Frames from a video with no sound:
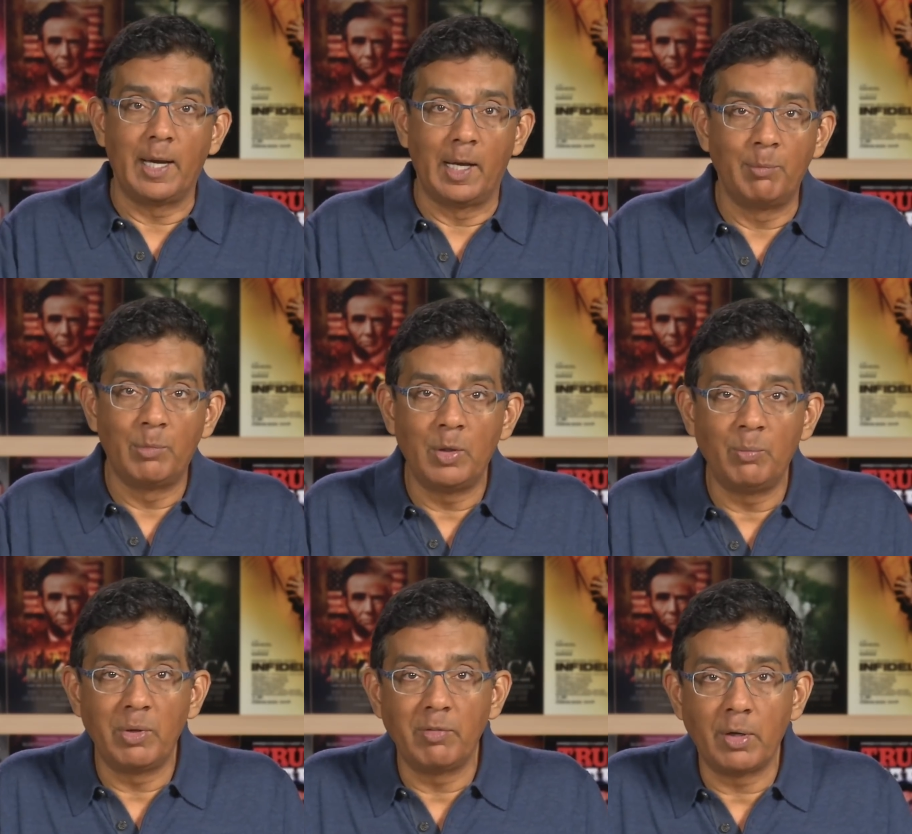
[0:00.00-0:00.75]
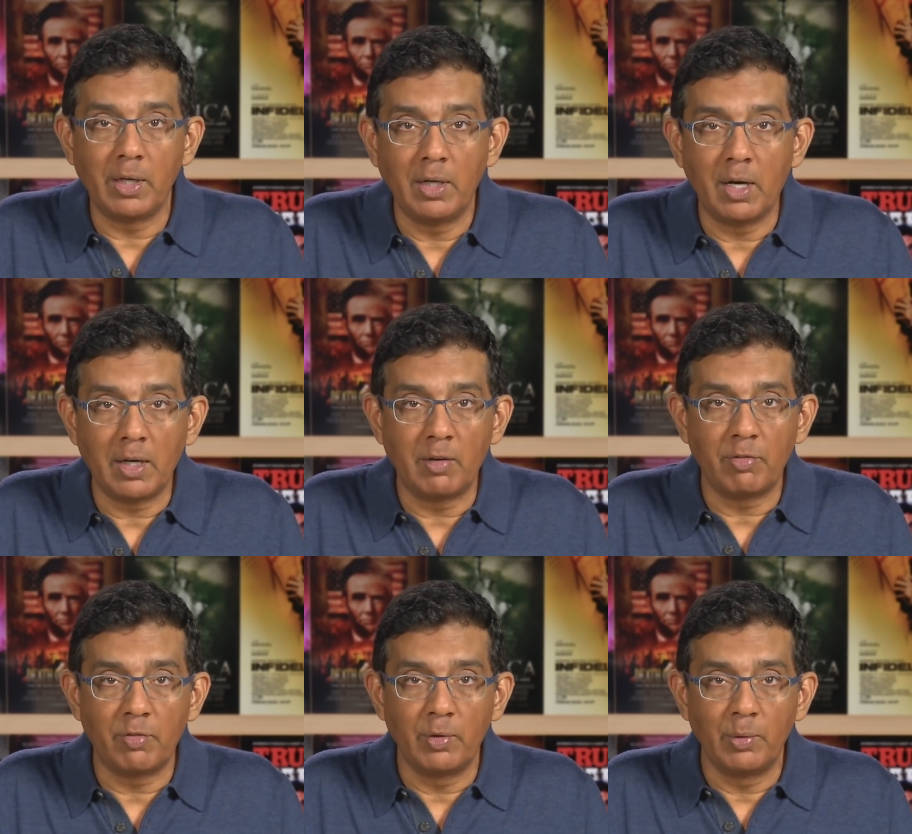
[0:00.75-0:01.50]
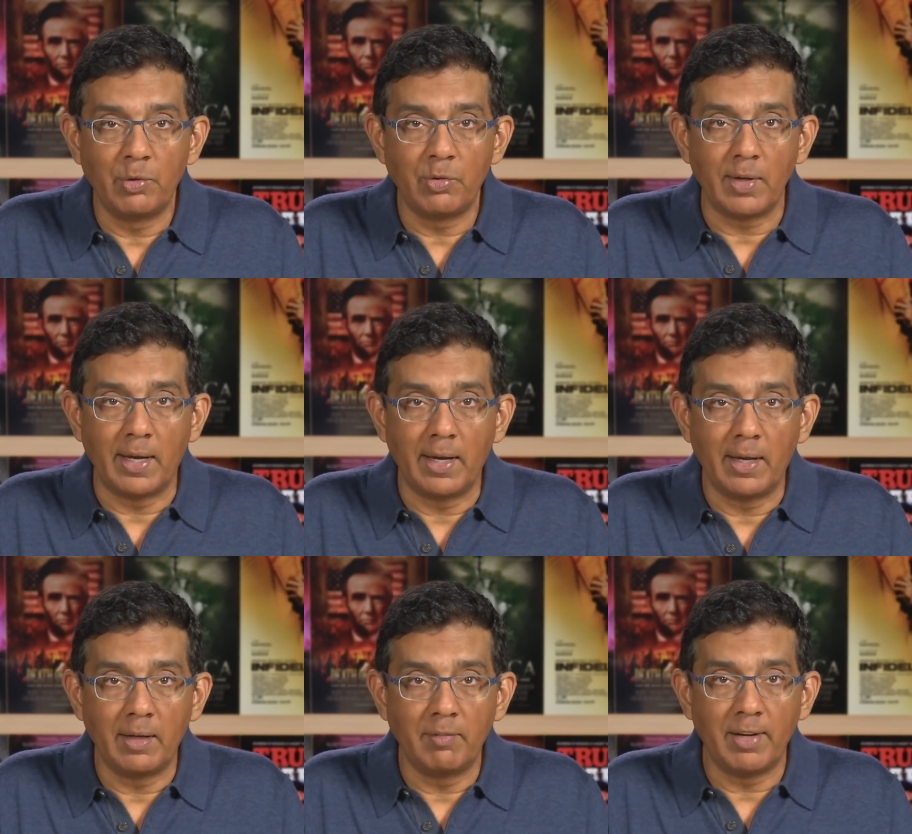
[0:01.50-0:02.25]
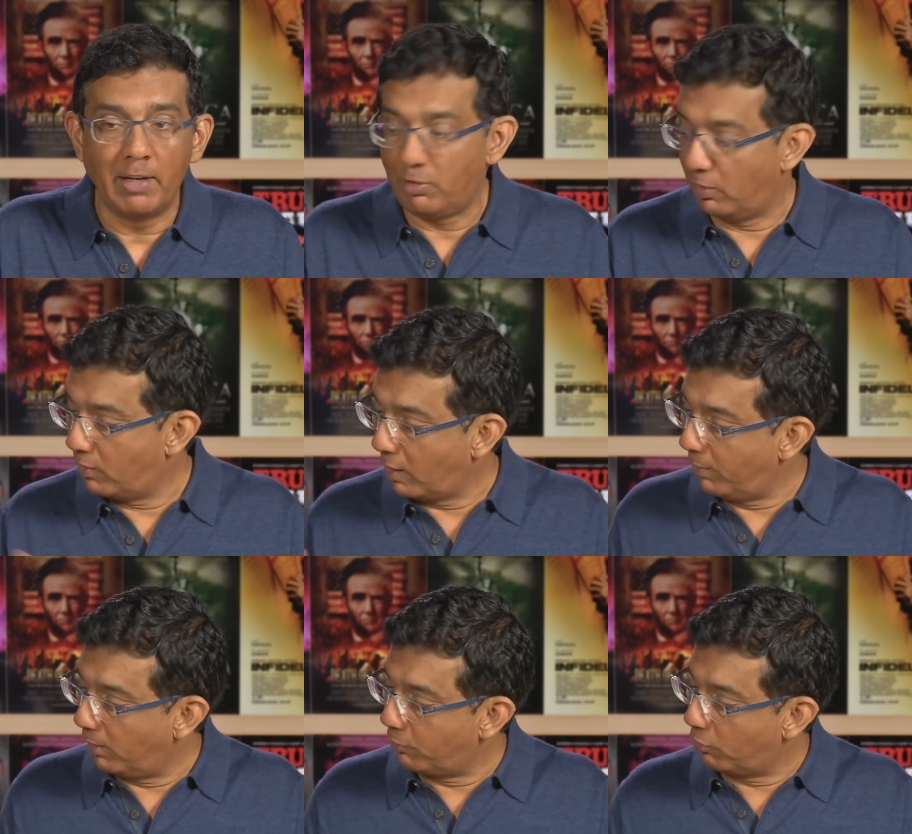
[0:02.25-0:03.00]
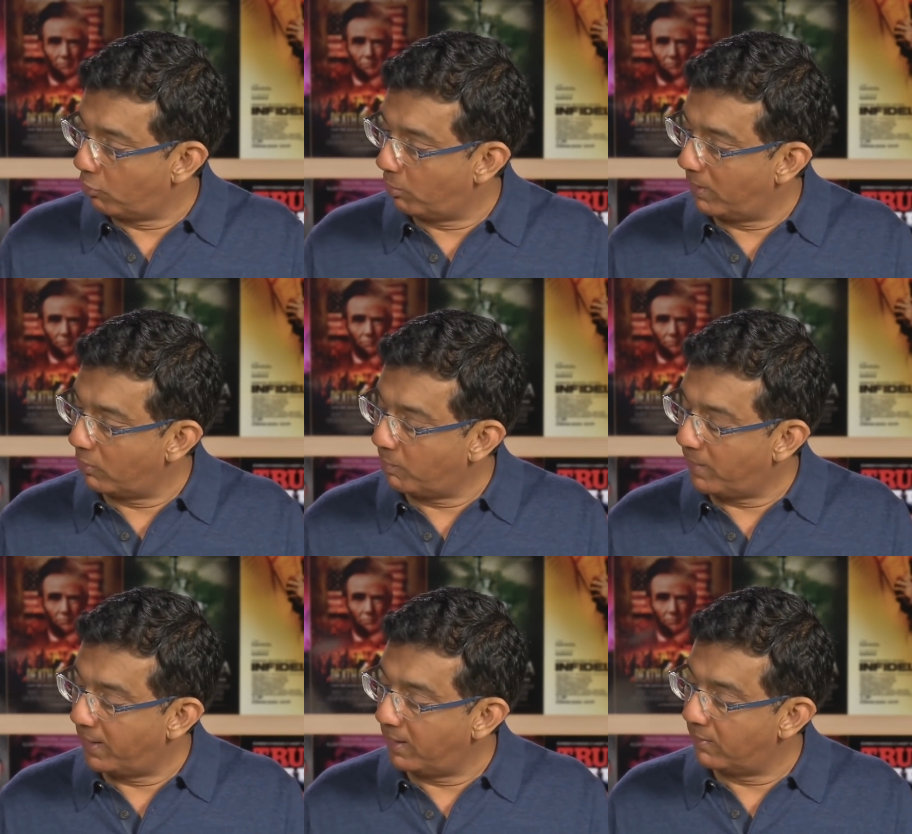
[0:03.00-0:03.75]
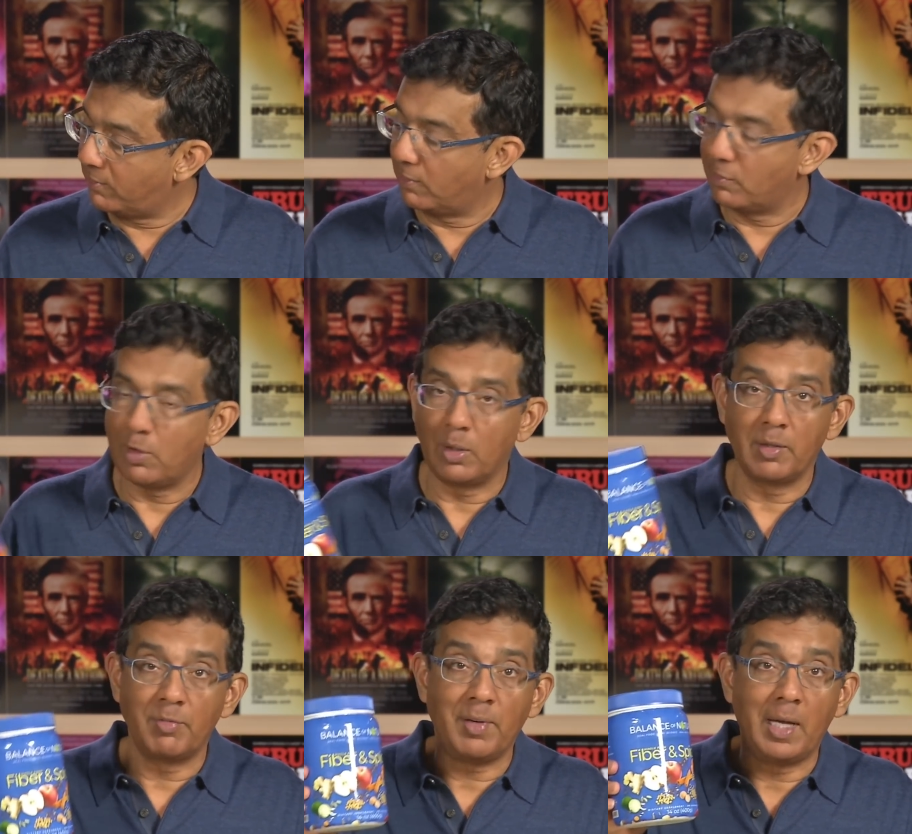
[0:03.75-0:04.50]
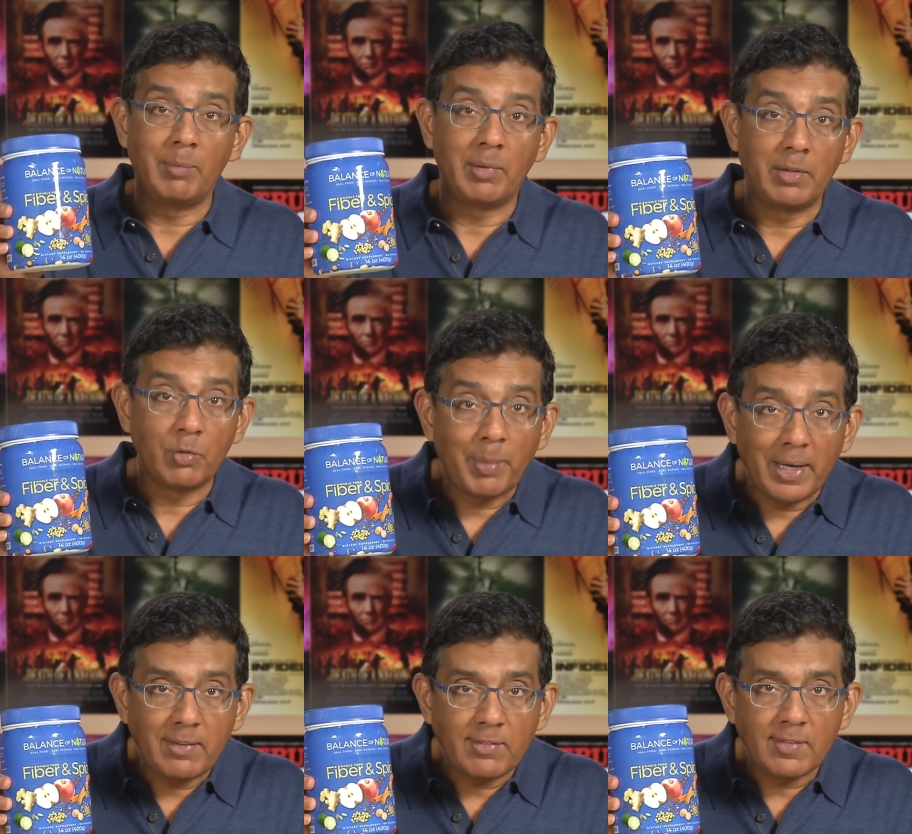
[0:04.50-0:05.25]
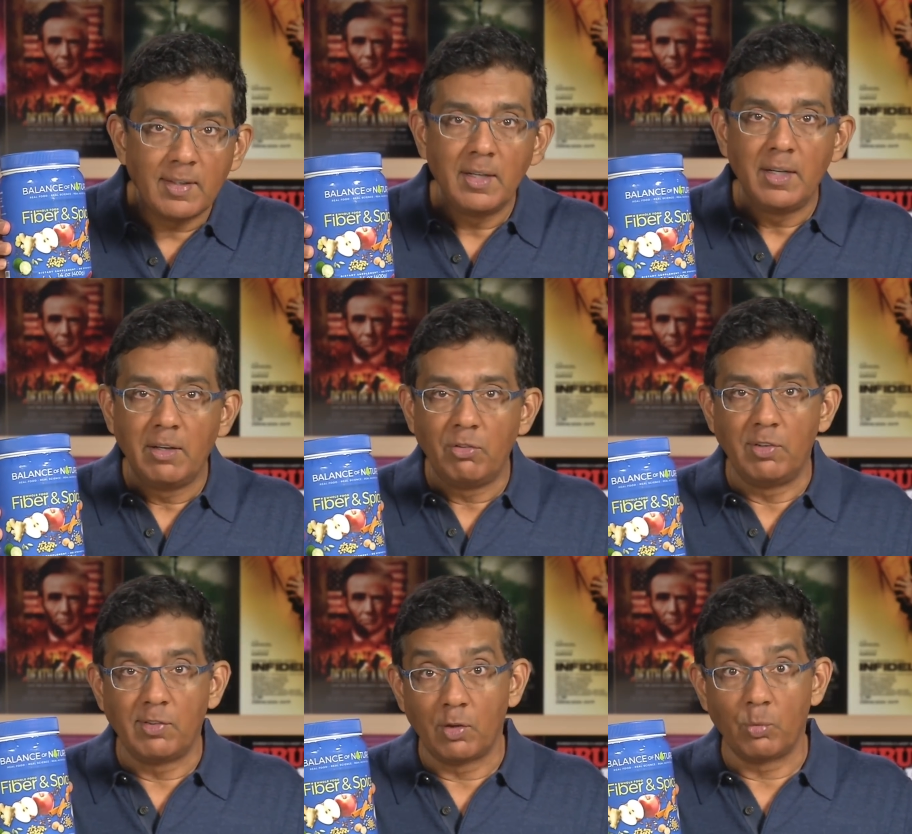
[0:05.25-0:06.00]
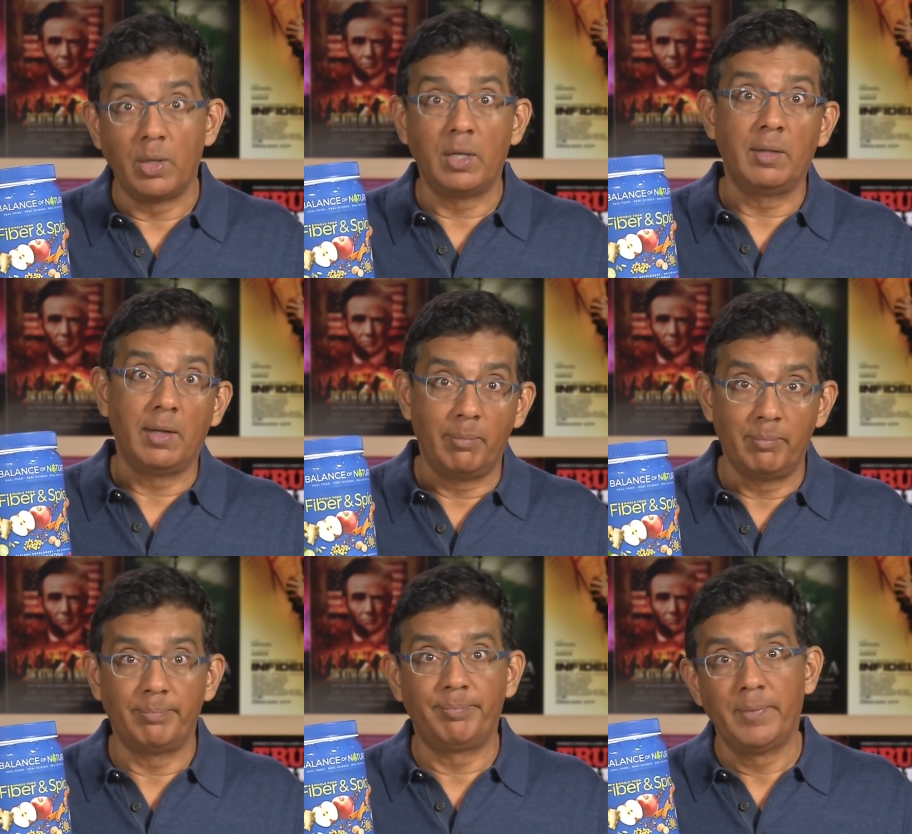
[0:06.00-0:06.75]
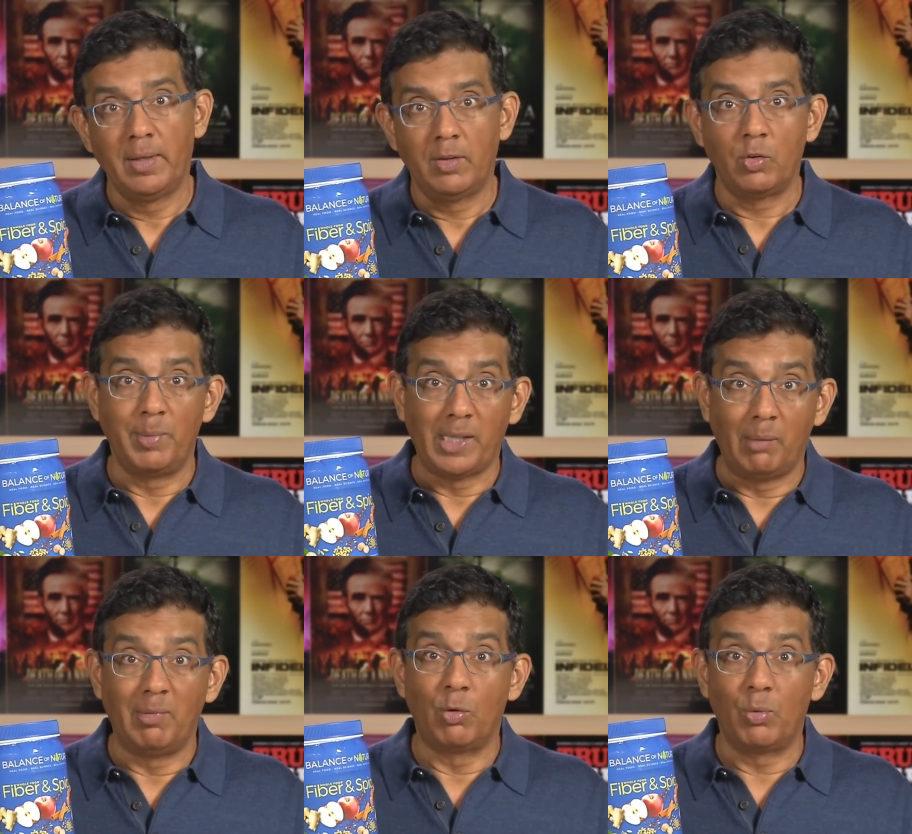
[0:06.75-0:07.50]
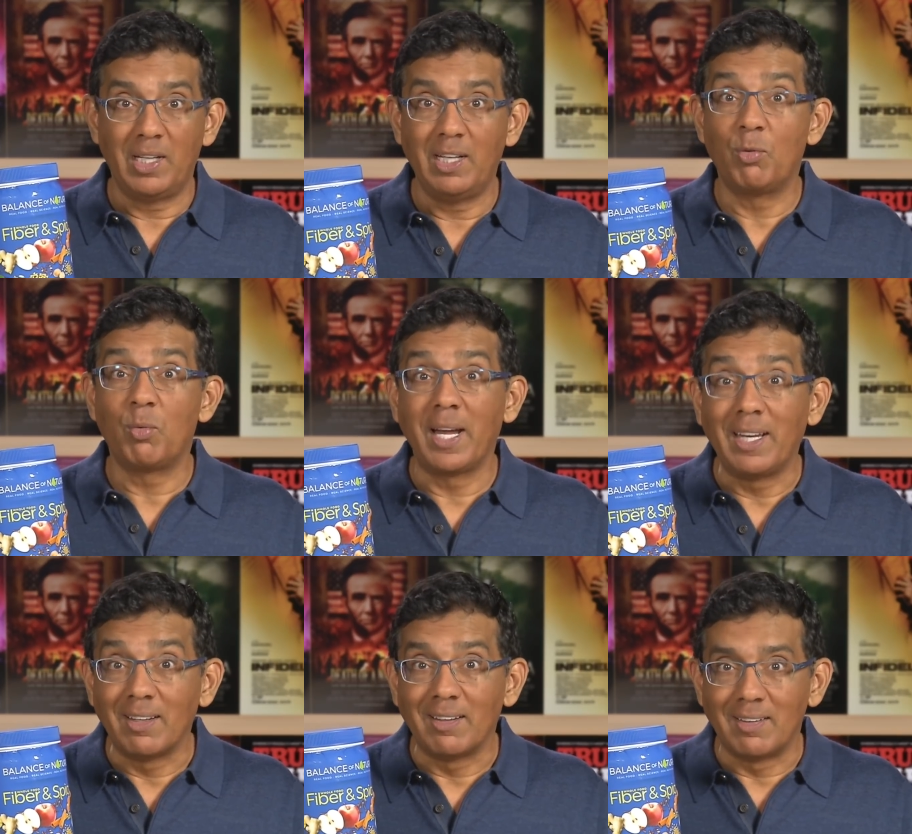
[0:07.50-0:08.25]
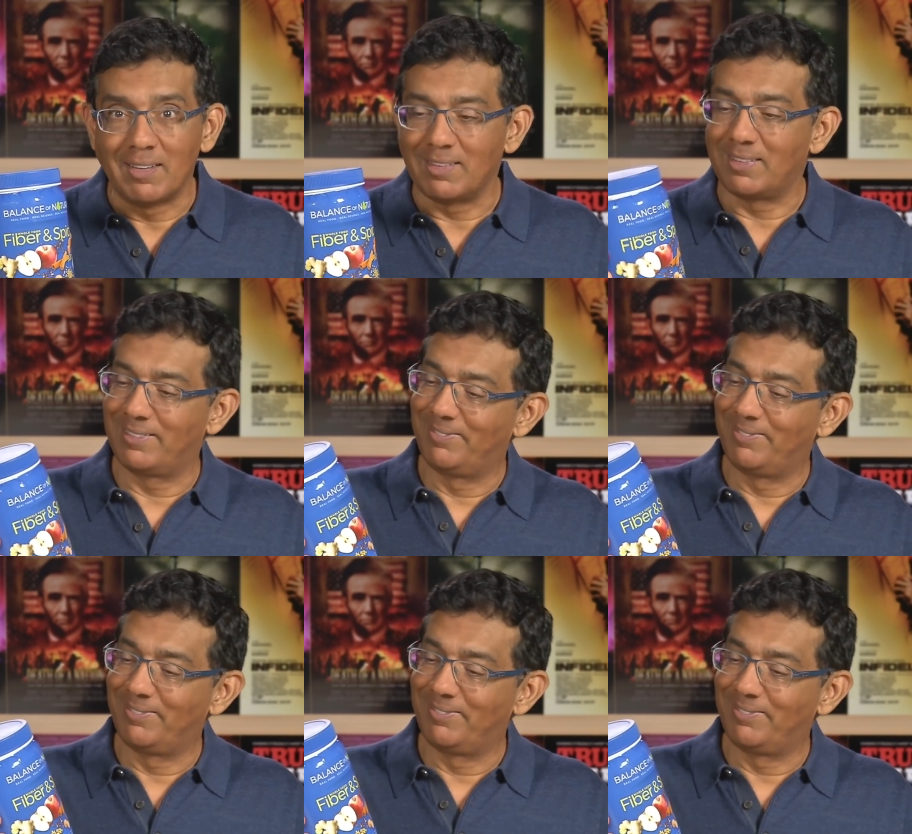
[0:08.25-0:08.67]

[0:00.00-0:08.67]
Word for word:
Speaker 1: and boom, we've already got our fruits and veggies. Debbie also swears by this. It's called the fiber and spice. She says, well, it's making me really regular.